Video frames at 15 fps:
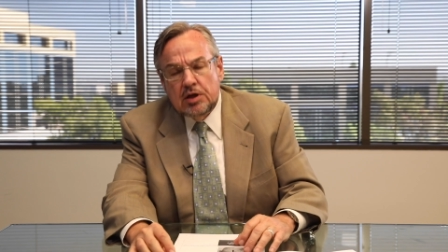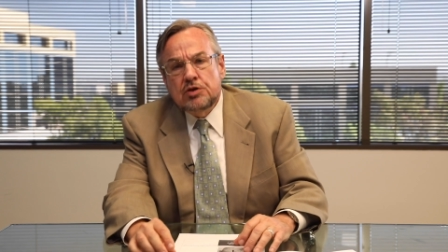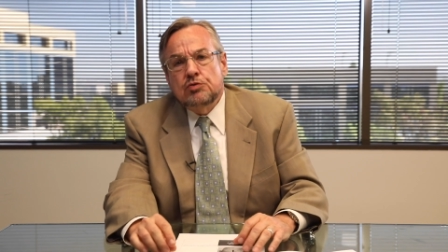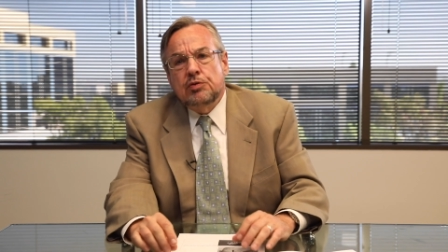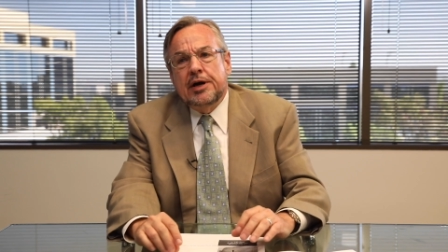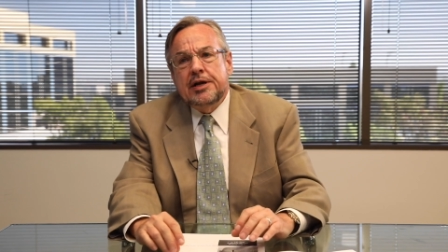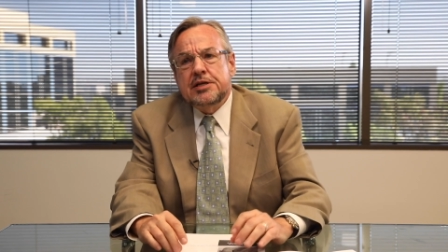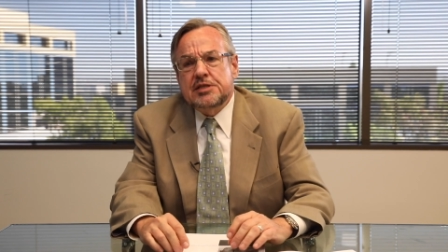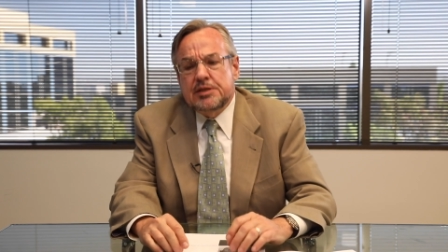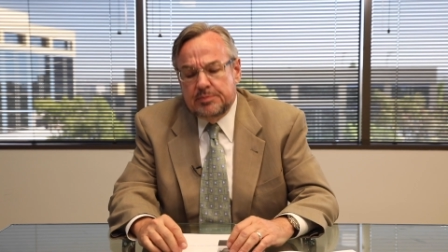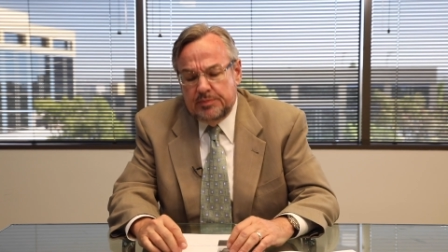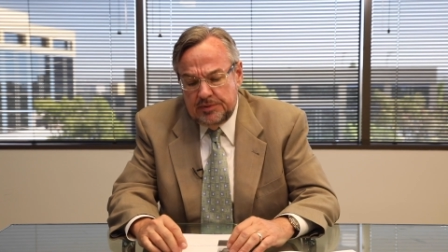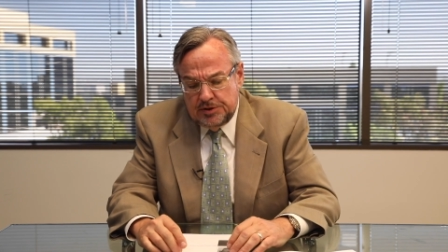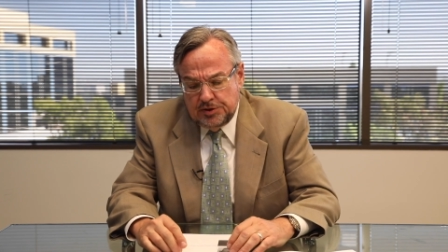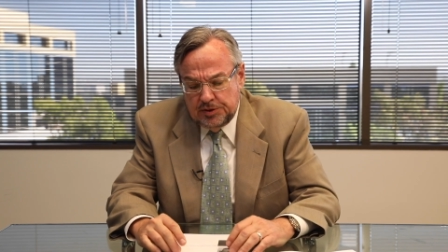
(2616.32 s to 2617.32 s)
Try to
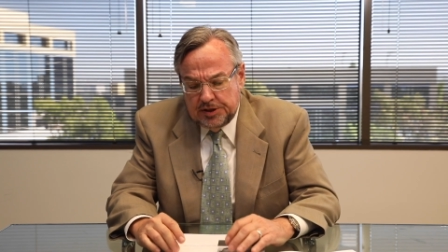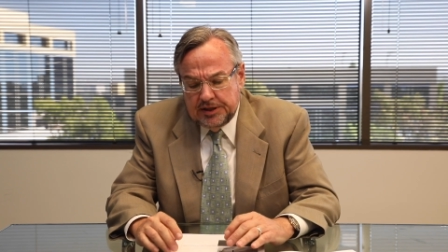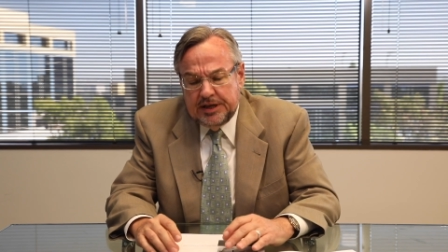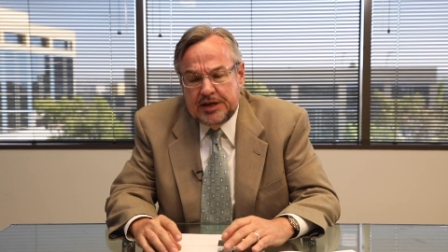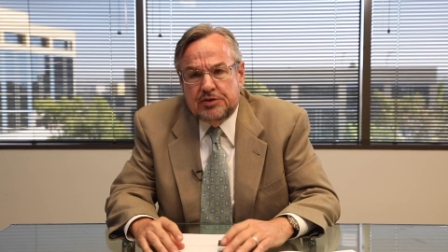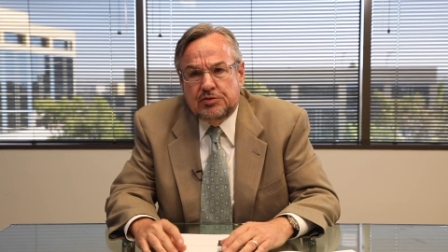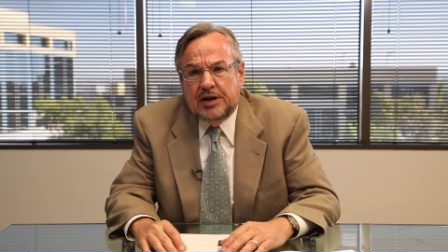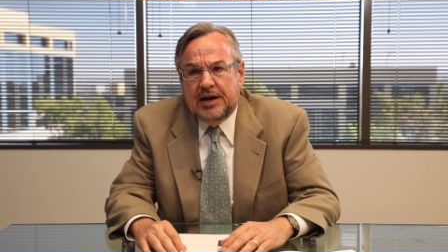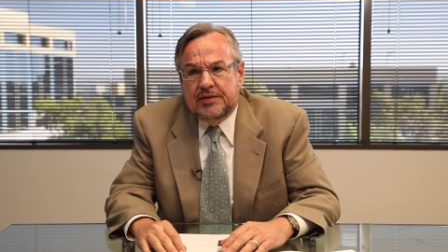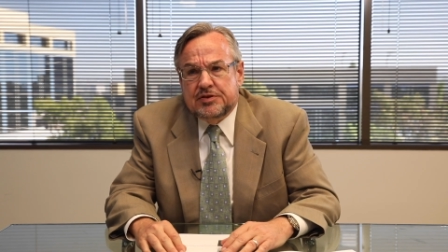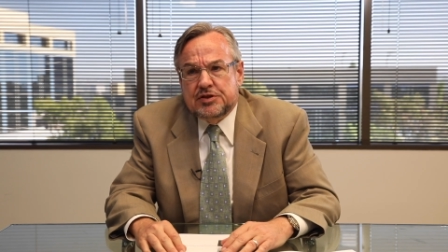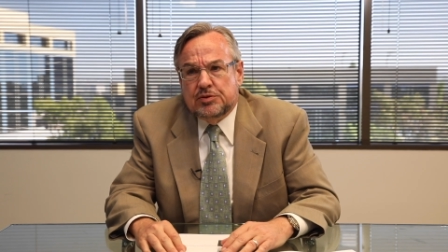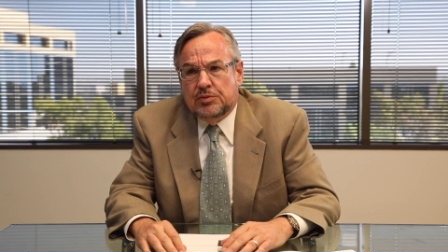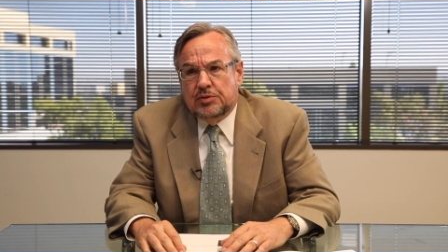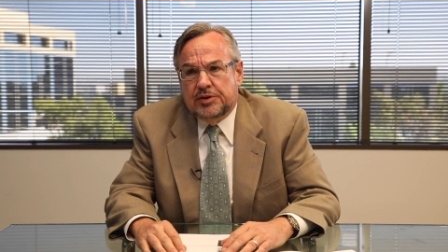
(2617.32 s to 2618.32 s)
circulate
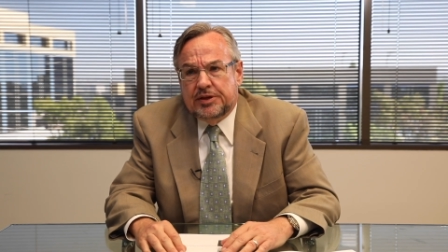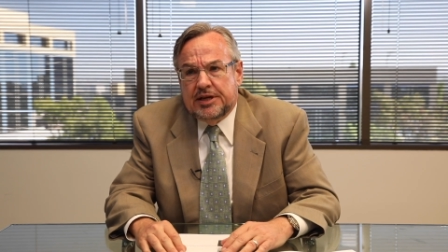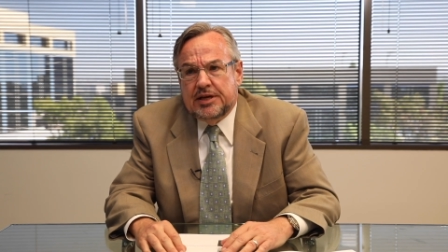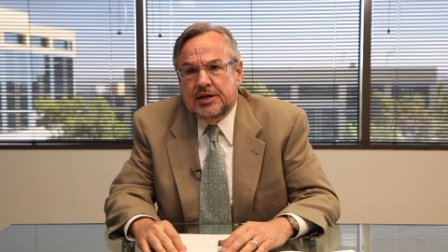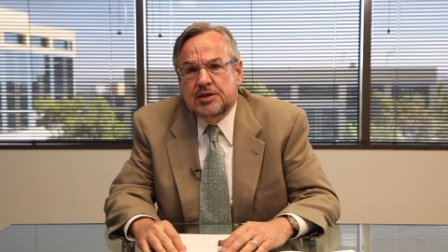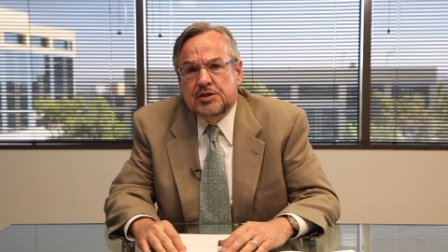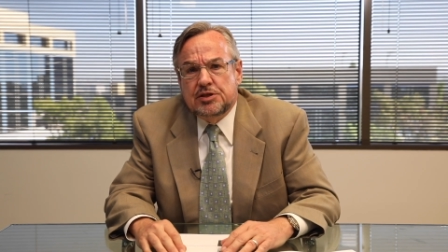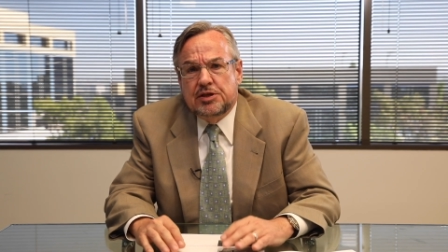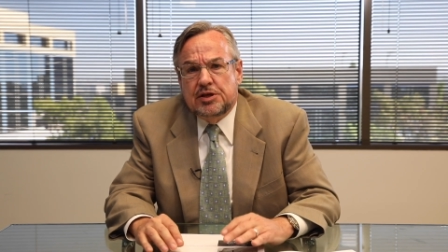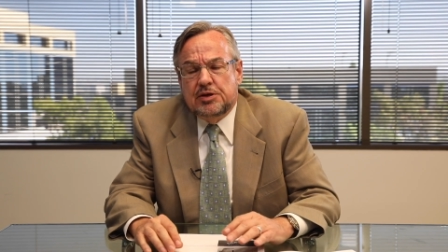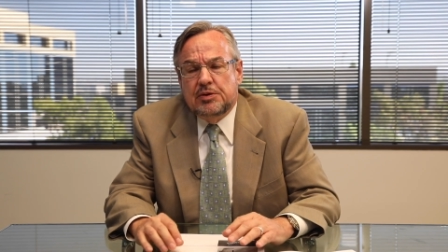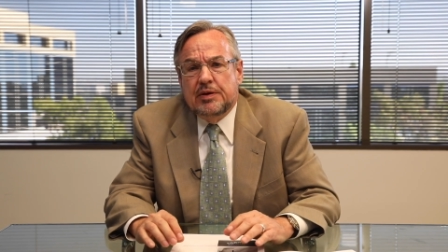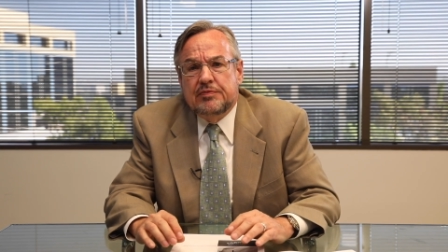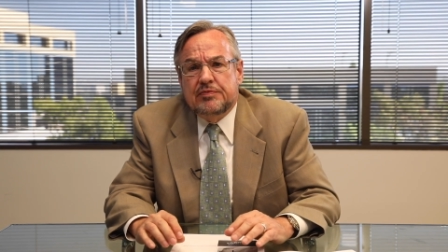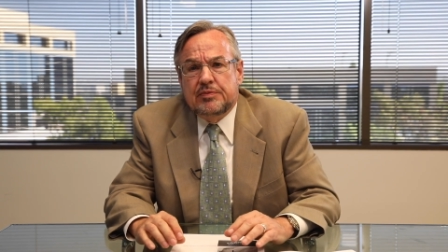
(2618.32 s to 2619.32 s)
drafts early so that
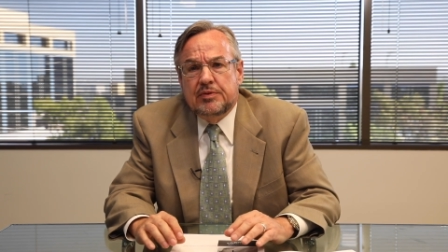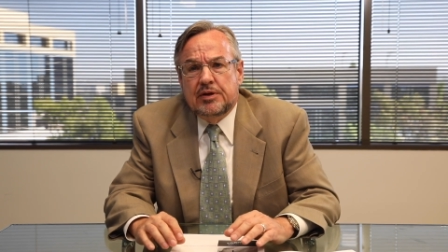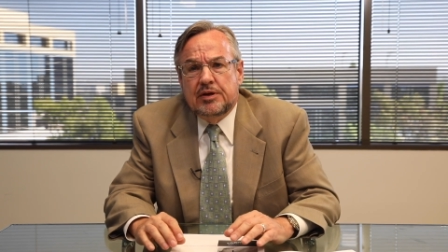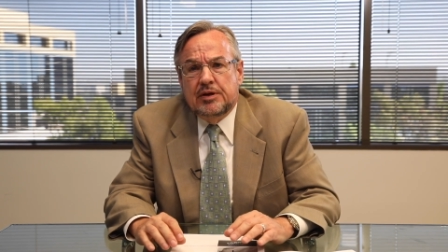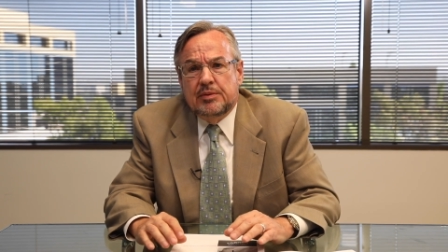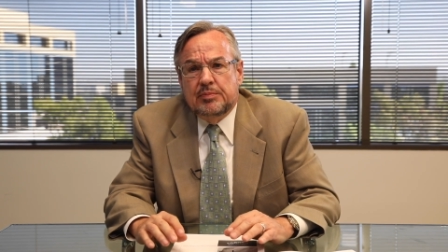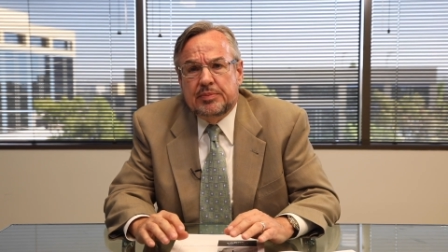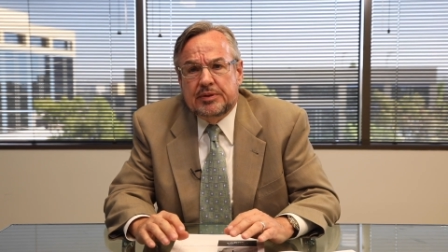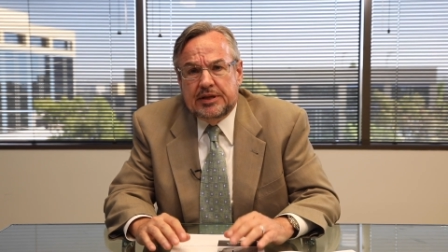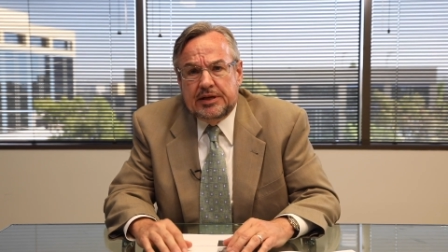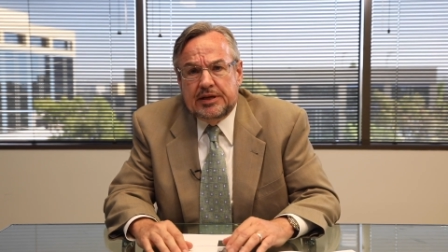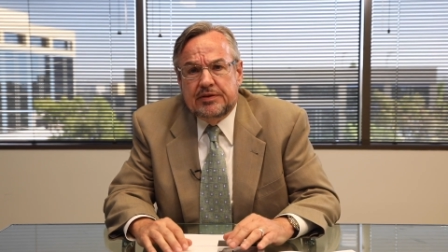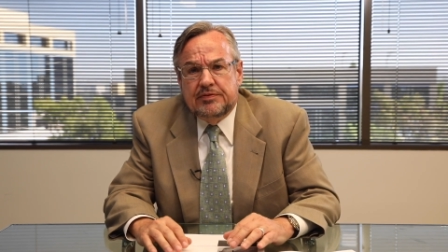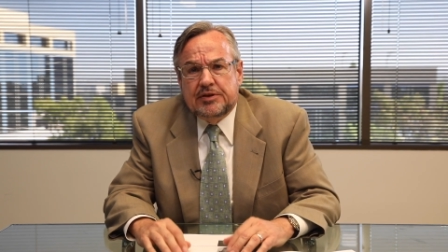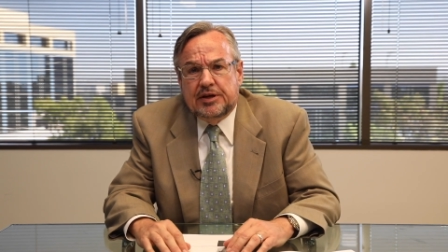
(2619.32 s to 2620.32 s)
you have
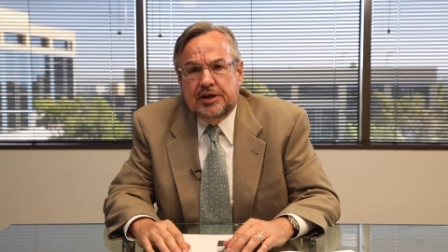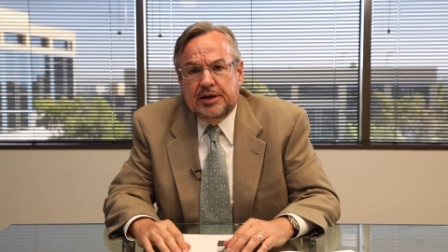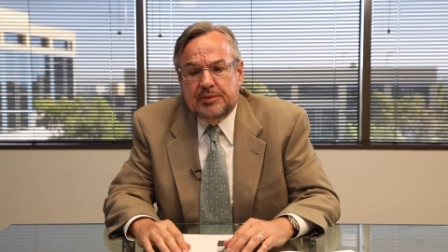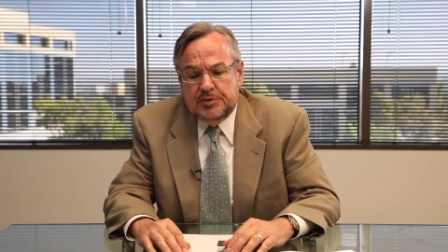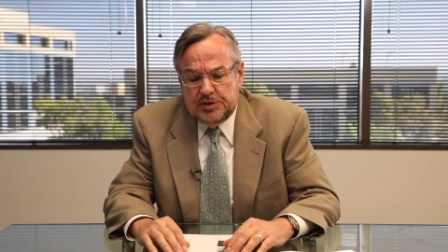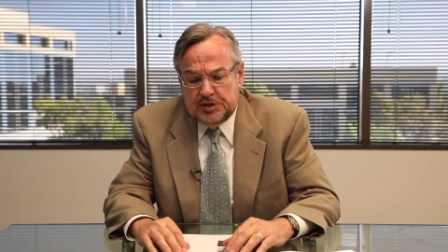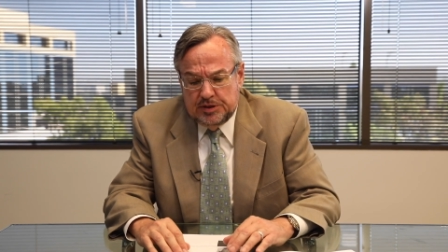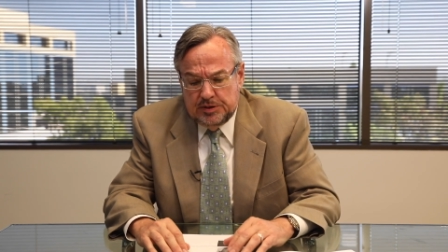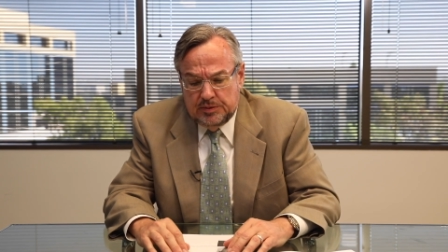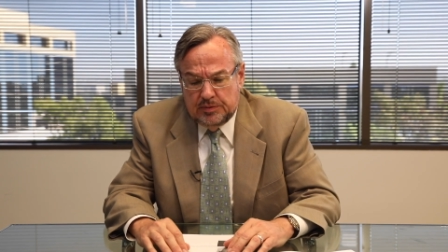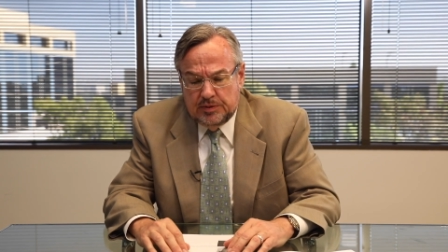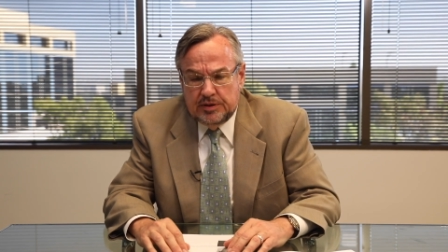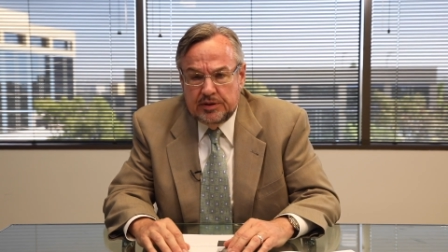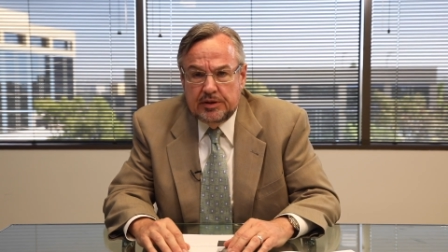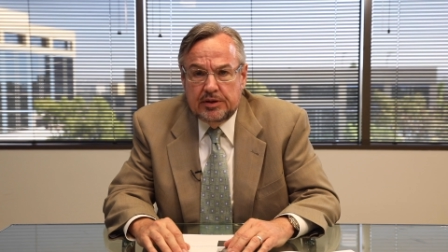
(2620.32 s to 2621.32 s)
plenty of time
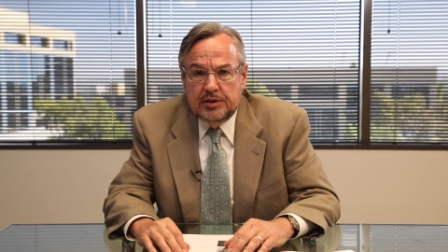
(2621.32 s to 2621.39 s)
to